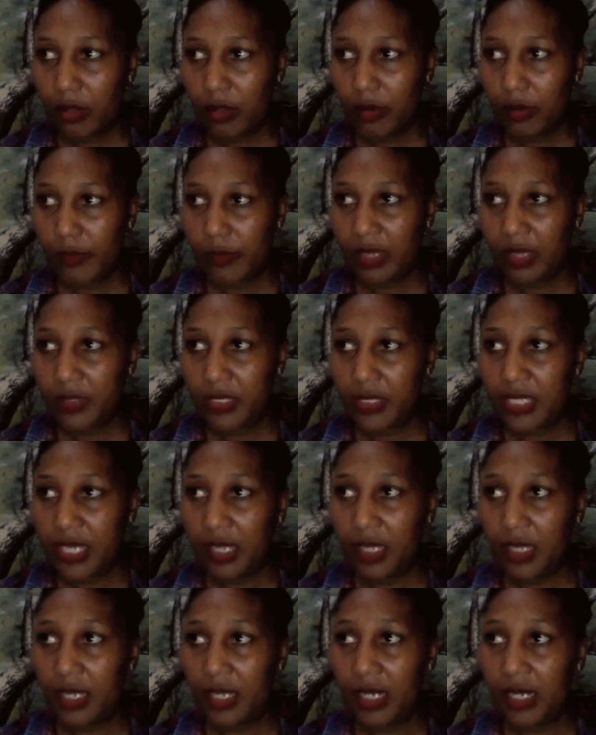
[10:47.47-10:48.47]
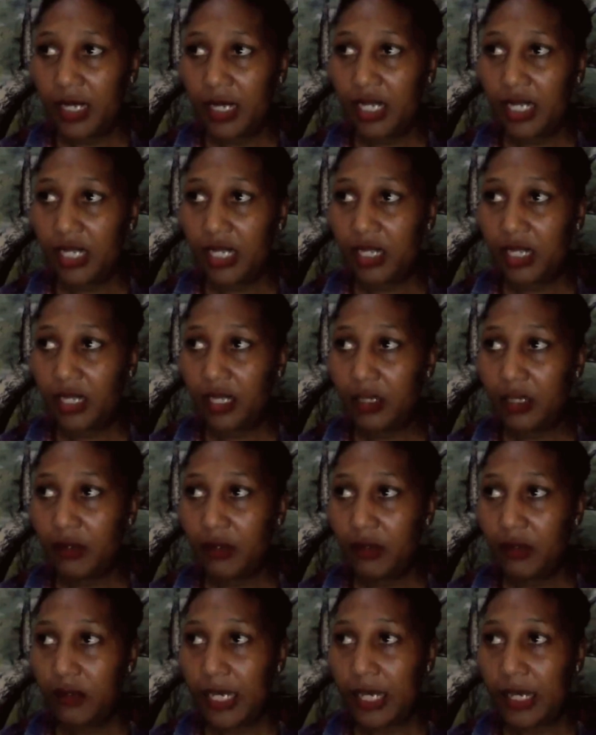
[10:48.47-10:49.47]
maybe it's another thing,
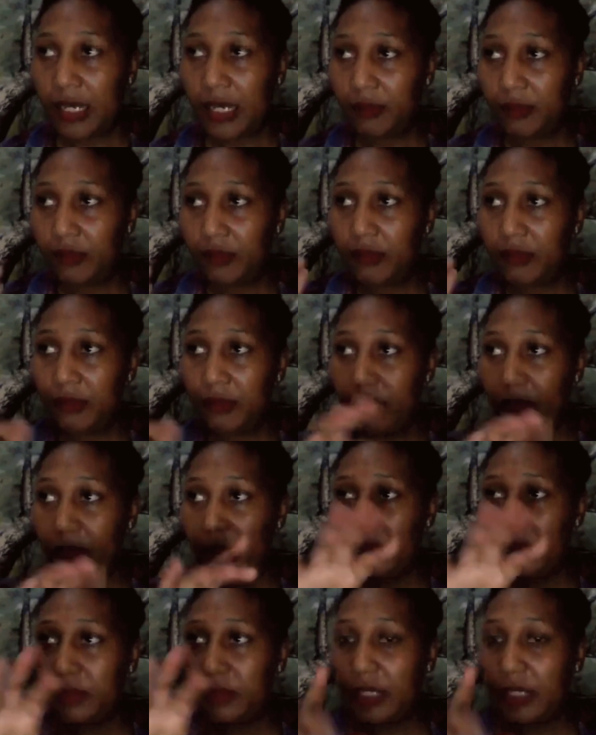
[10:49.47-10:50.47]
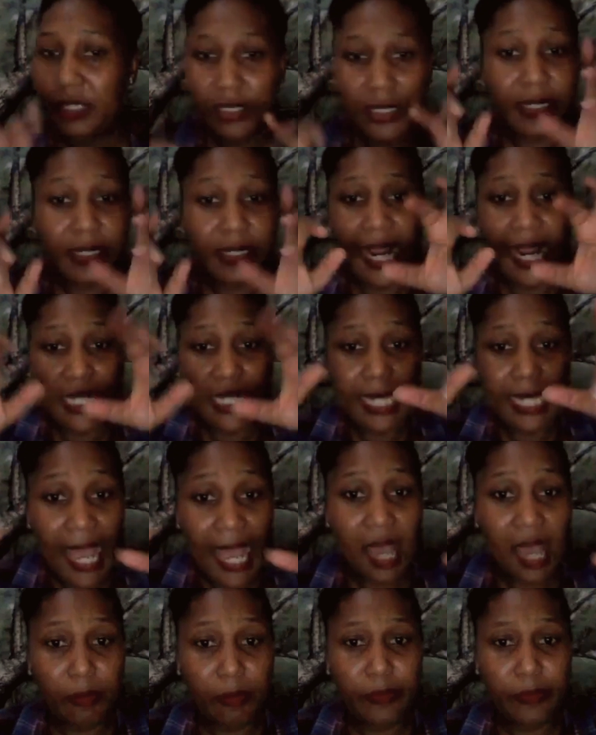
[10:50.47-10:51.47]
that write
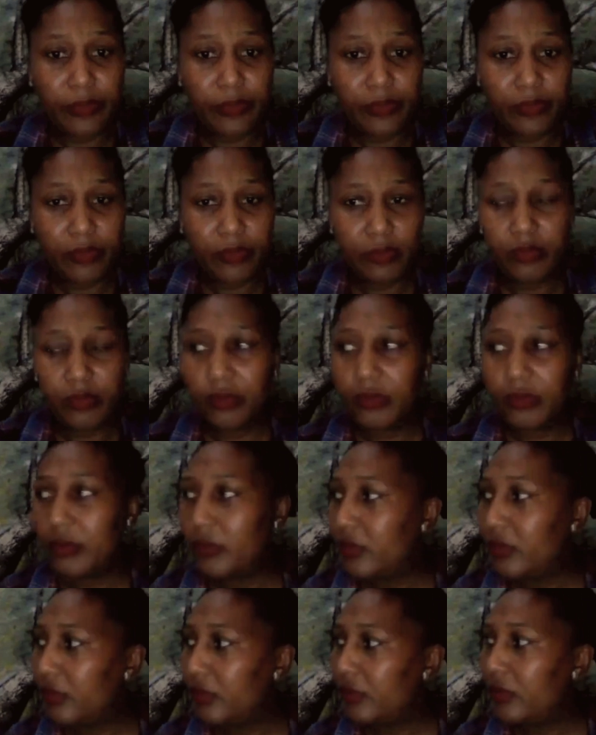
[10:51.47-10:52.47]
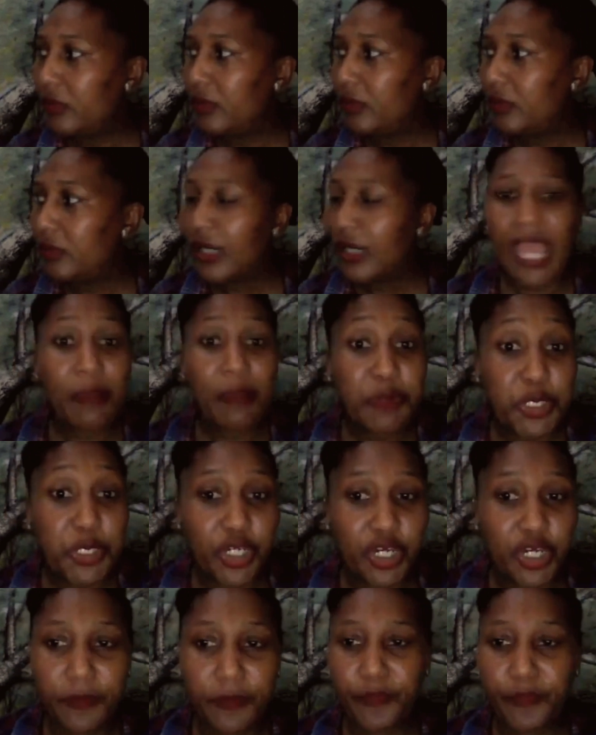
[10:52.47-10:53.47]
up
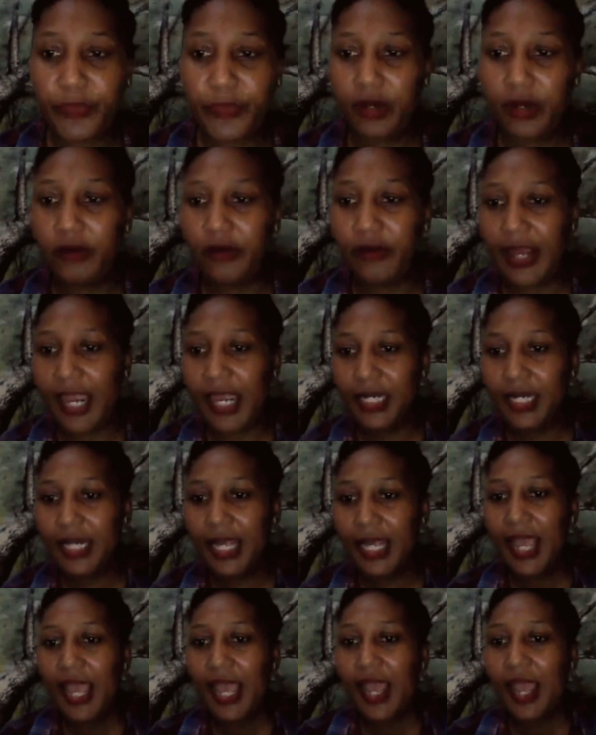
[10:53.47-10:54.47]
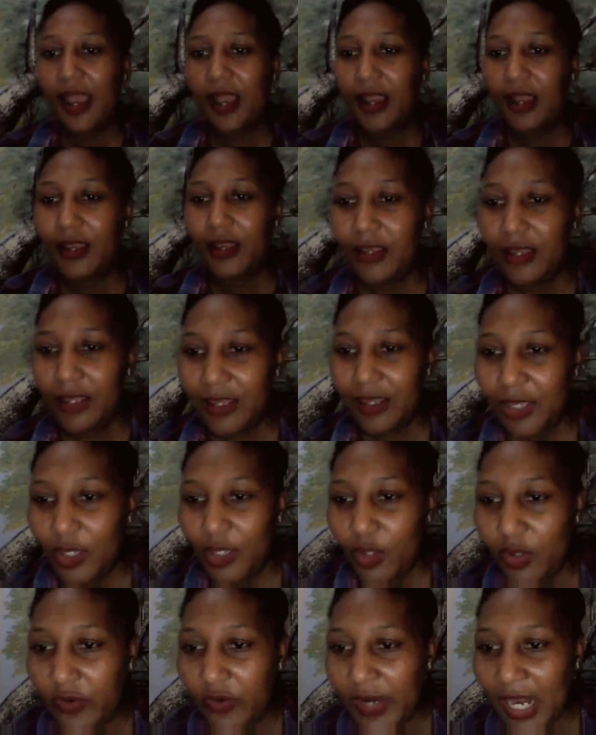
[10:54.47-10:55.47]
caption, right?
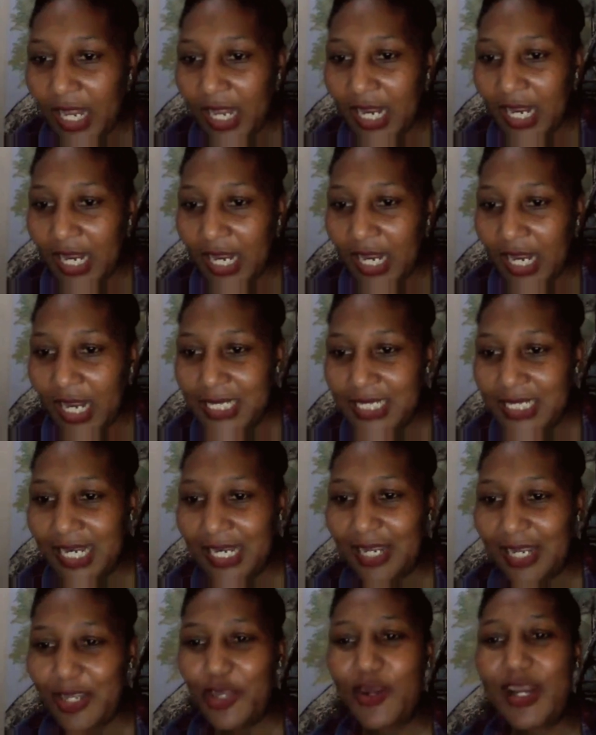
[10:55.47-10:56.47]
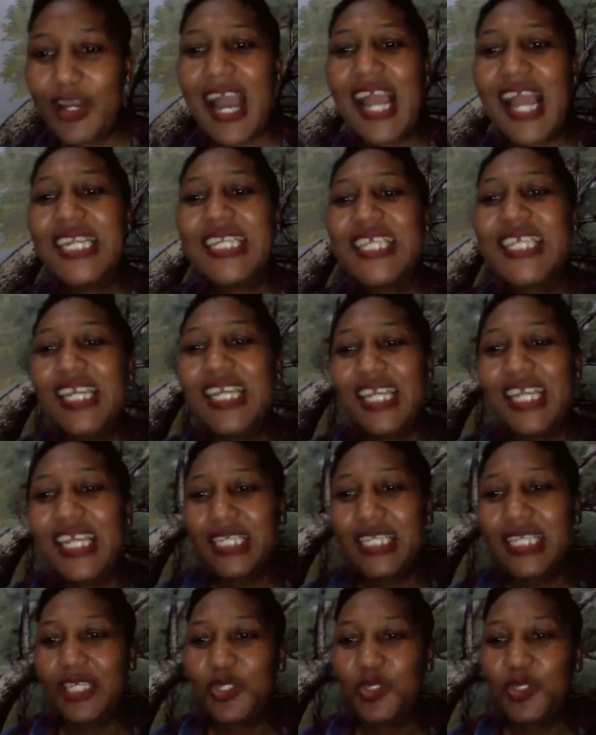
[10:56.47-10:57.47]
You really can't delete
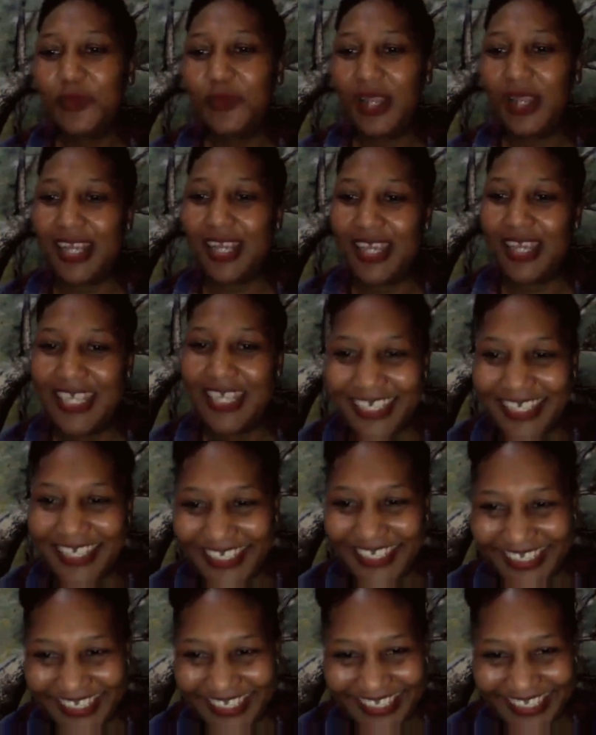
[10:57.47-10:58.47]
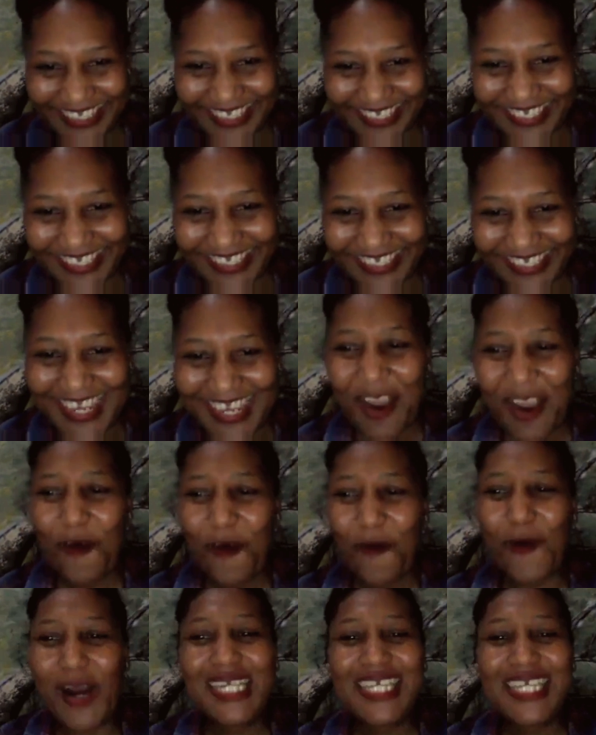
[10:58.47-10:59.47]
it, Mele.
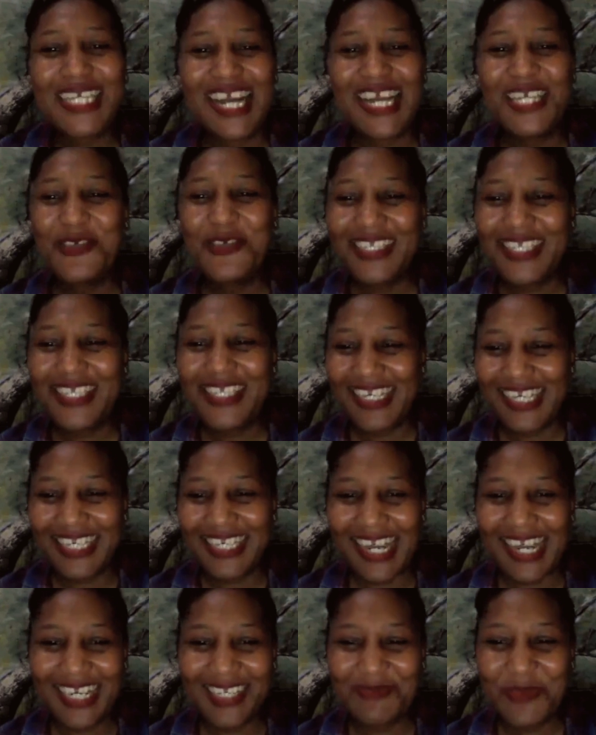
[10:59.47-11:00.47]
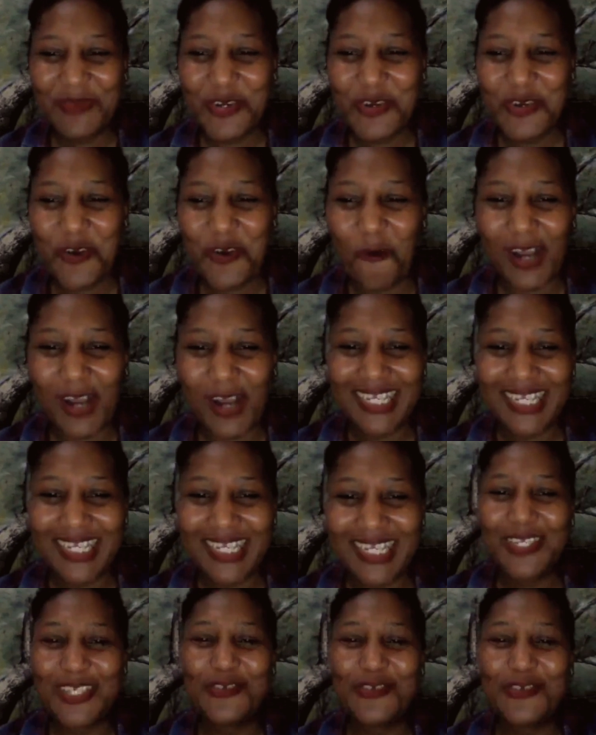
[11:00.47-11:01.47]
What can't you delete? Let me know what
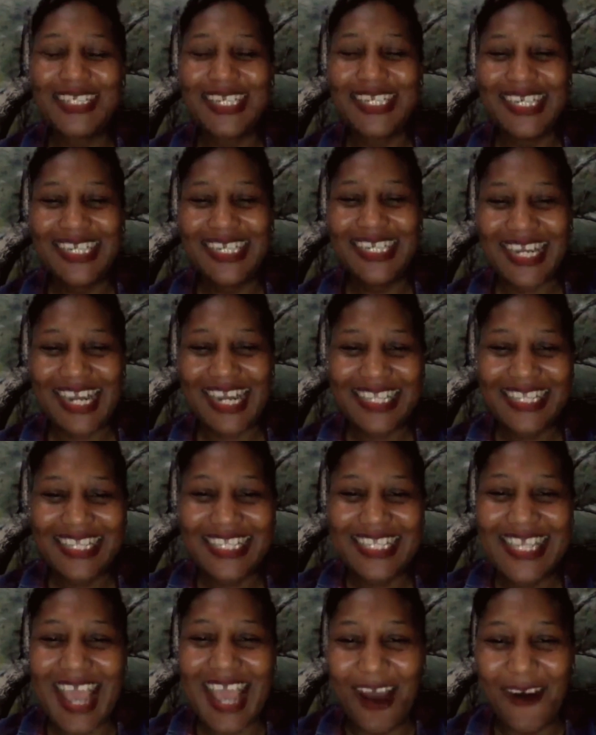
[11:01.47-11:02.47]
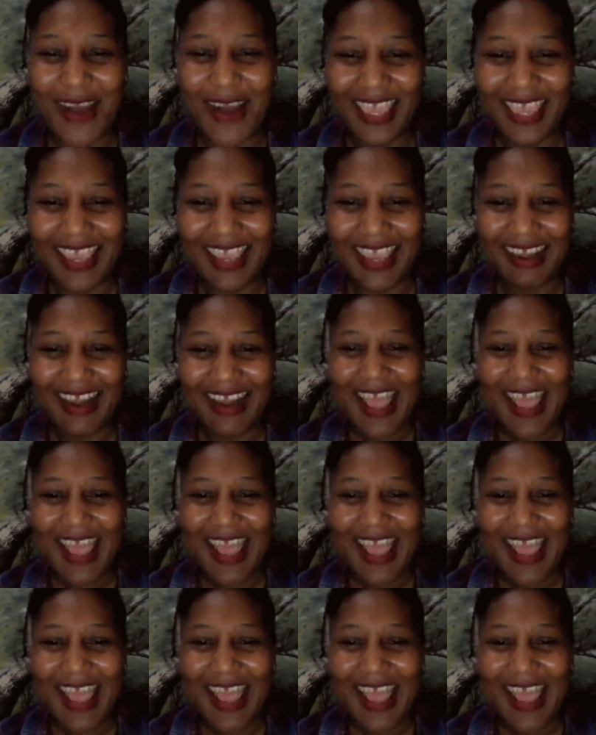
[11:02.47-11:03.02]
can't you delete. Let's see how I can